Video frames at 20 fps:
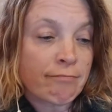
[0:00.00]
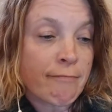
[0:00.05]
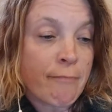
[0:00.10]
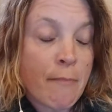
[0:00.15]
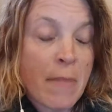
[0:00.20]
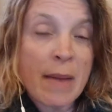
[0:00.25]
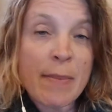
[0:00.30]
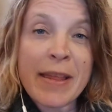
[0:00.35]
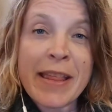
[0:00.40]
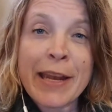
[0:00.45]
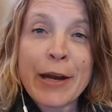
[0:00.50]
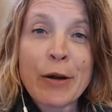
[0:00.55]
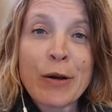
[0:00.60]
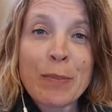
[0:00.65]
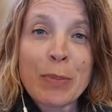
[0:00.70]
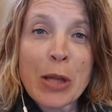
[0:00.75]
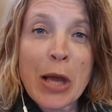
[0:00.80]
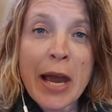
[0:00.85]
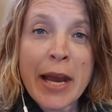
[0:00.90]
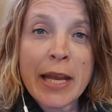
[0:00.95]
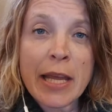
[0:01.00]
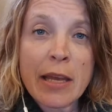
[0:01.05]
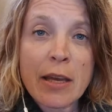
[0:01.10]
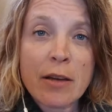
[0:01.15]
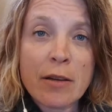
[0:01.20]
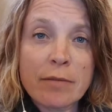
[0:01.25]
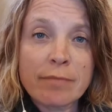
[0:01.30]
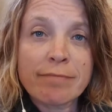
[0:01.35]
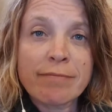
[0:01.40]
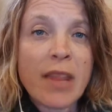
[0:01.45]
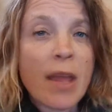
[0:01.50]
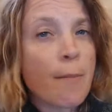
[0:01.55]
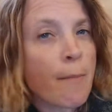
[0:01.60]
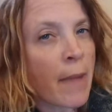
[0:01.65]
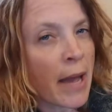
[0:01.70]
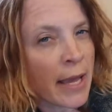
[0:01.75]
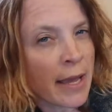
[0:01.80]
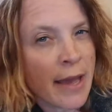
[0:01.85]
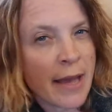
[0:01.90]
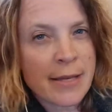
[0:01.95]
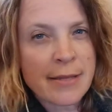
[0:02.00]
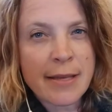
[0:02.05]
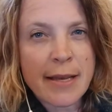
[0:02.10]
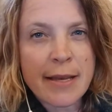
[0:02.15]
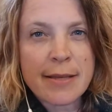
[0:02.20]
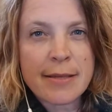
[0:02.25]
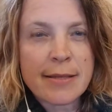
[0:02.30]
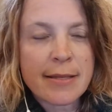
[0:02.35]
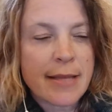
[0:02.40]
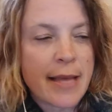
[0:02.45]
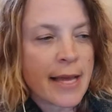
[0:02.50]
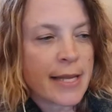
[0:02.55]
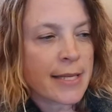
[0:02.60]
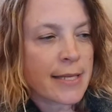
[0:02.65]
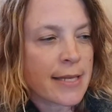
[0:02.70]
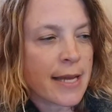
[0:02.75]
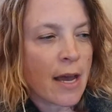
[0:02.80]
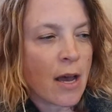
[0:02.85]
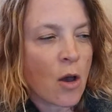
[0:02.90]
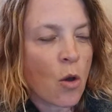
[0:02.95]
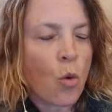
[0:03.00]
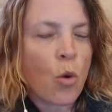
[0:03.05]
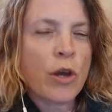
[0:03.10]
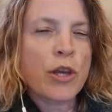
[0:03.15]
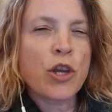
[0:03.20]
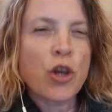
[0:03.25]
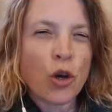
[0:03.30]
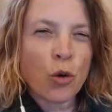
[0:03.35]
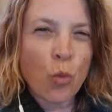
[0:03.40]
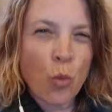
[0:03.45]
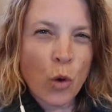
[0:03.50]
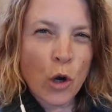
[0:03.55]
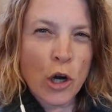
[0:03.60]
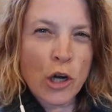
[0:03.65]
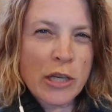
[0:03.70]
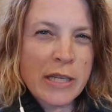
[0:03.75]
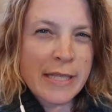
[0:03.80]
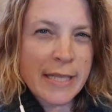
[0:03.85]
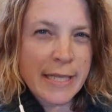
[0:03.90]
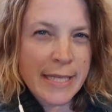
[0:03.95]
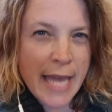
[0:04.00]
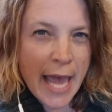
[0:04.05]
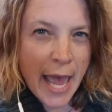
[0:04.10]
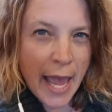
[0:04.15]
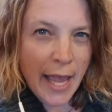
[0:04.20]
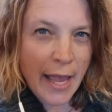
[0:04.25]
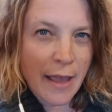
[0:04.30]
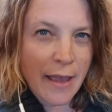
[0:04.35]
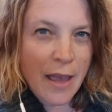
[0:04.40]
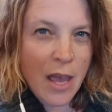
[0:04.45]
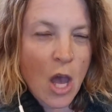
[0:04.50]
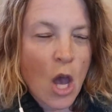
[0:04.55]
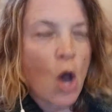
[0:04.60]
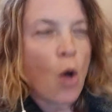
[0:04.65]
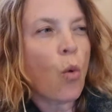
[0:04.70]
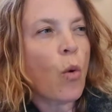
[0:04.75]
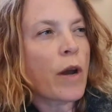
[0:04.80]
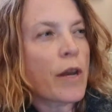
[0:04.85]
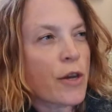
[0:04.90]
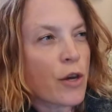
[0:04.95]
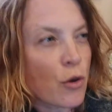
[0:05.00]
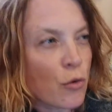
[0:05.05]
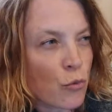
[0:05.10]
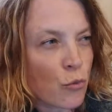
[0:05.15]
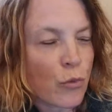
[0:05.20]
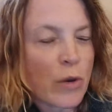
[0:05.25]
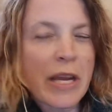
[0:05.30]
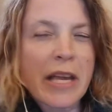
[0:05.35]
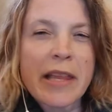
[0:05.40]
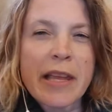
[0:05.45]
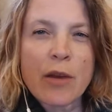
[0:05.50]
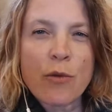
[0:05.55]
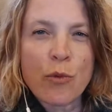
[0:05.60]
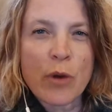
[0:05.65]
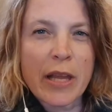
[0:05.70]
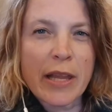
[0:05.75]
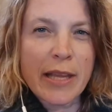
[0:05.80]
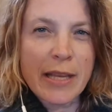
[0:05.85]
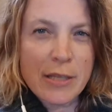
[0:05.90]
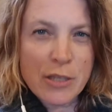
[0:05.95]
Maybe they don't apply to you. My guess is that on your worst day, when you're really, really